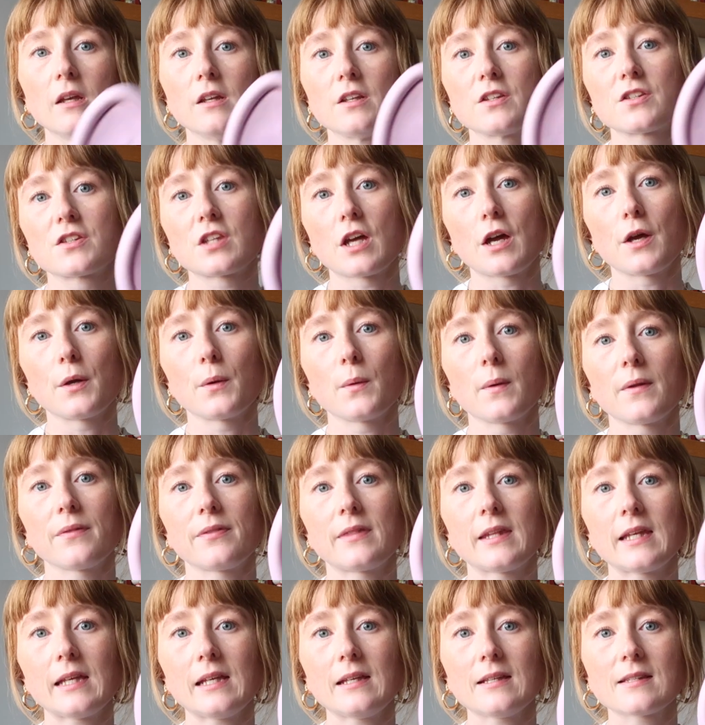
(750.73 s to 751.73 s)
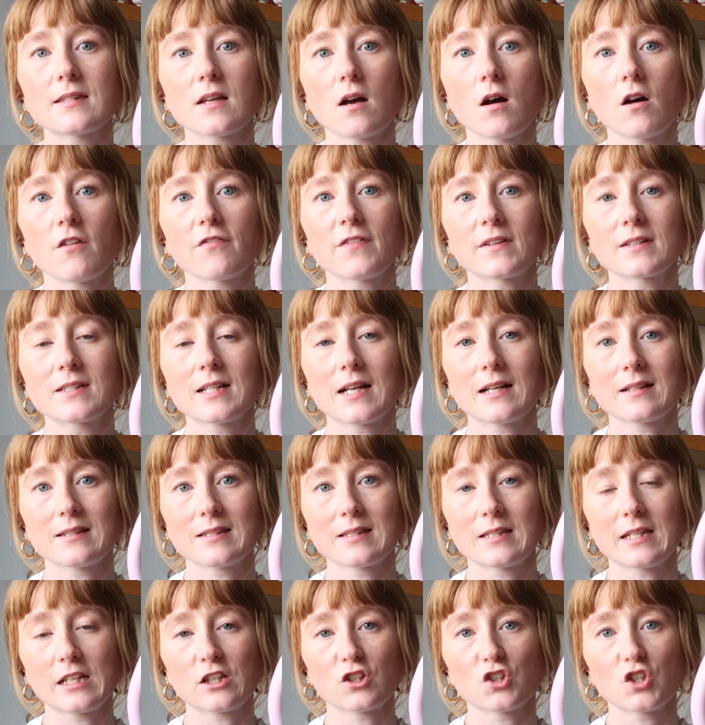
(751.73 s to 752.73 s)
So these are
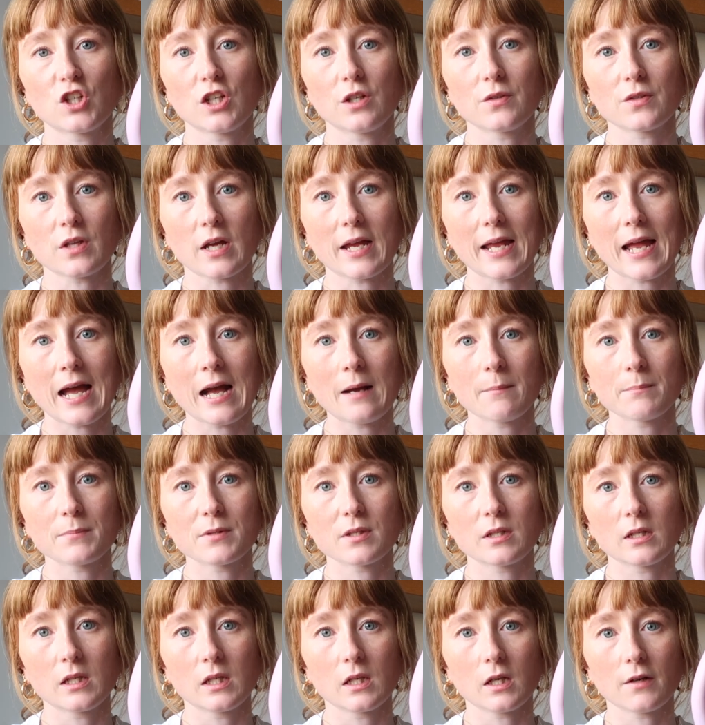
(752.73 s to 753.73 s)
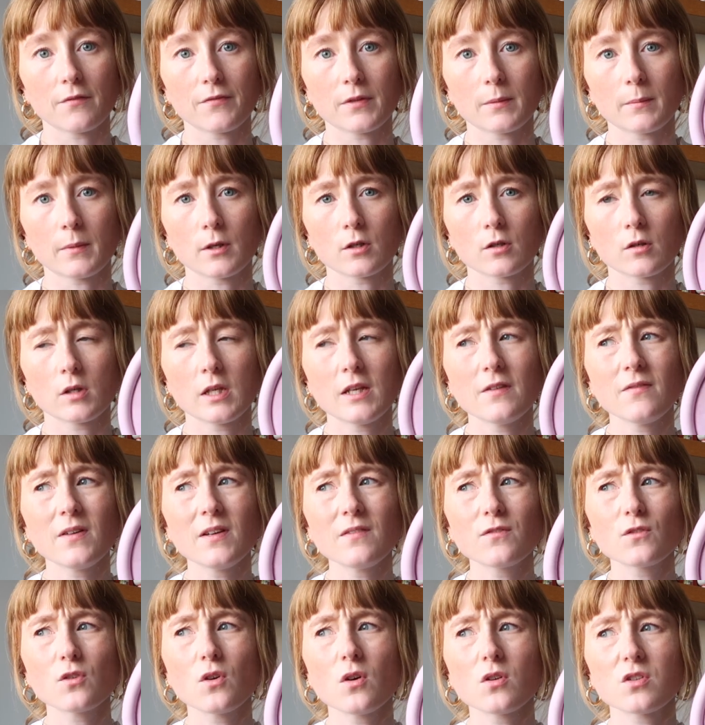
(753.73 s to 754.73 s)
fantastic shoes. I absolutely love them. If
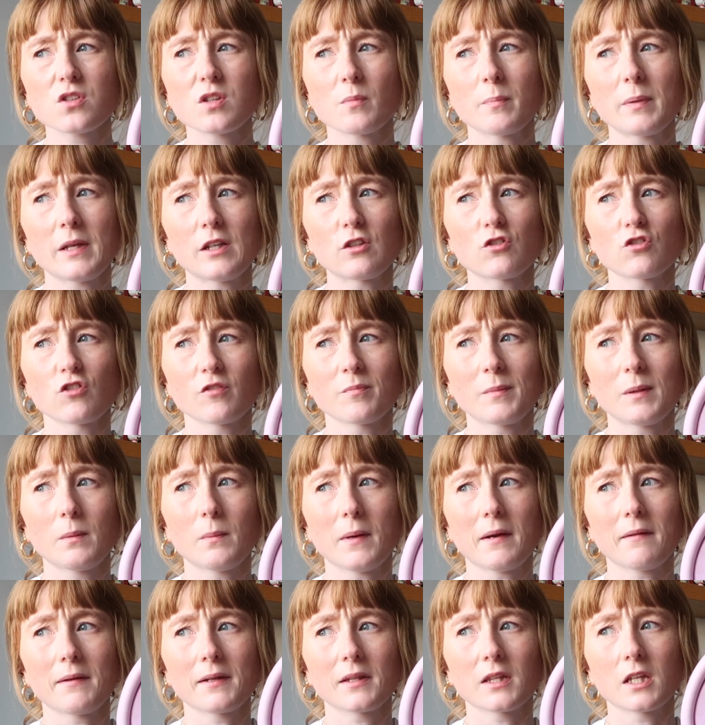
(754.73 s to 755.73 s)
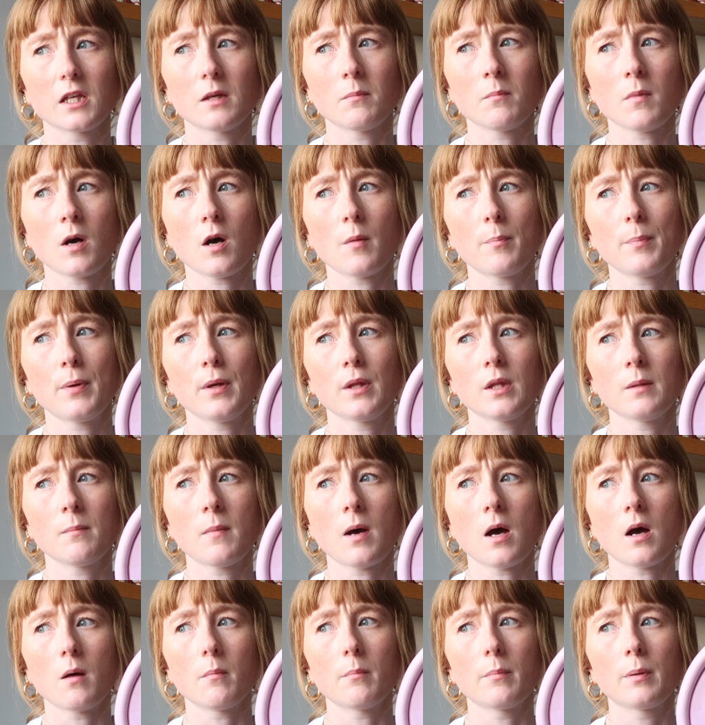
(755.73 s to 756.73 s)
I've got a picture of me wearing them, I'll put them
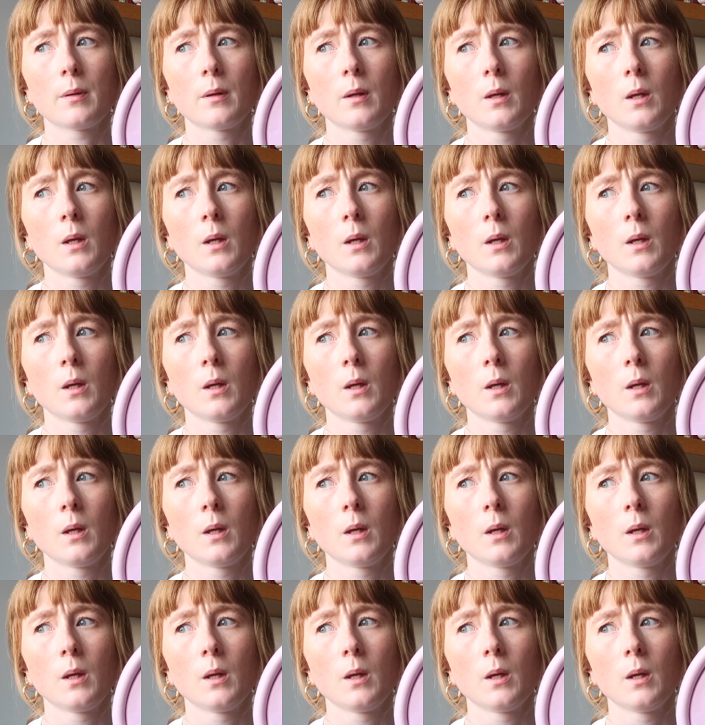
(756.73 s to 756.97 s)
up.